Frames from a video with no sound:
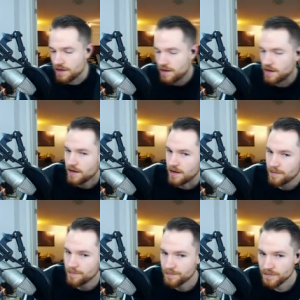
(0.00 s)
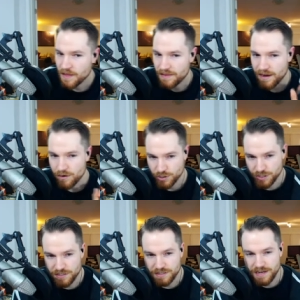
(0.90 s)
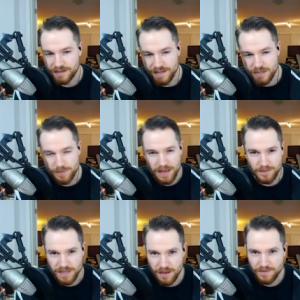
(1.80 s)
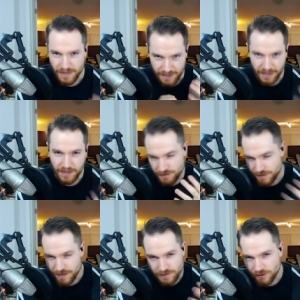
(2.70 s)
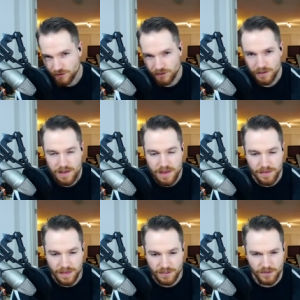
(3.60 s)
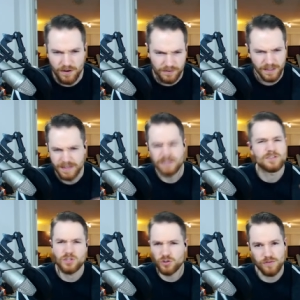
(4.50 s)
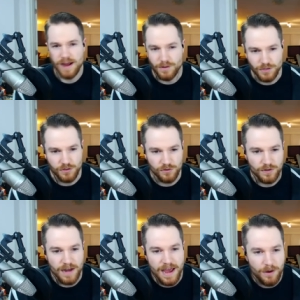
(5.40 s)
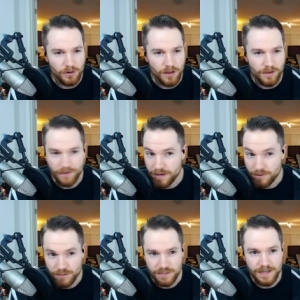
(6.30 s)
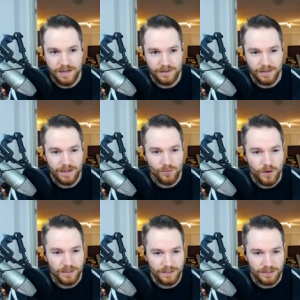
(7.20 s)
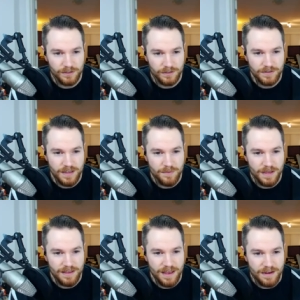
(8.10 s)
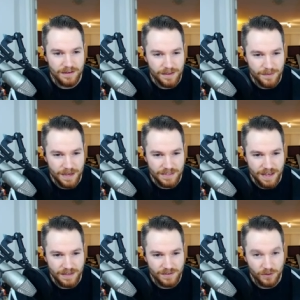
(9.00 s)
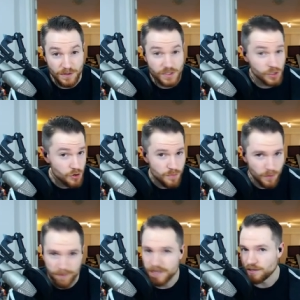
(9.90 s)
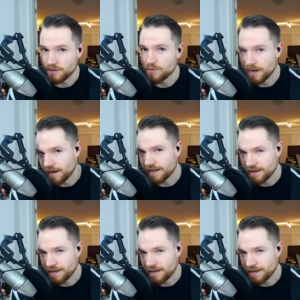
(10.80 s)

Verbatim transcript: um, that are just the techniques by themselves, like in concise little things so you don't have to like scrounge through an hour long video just to hear like one little tidbit that that makes sense. So the scoop would be a good one. I could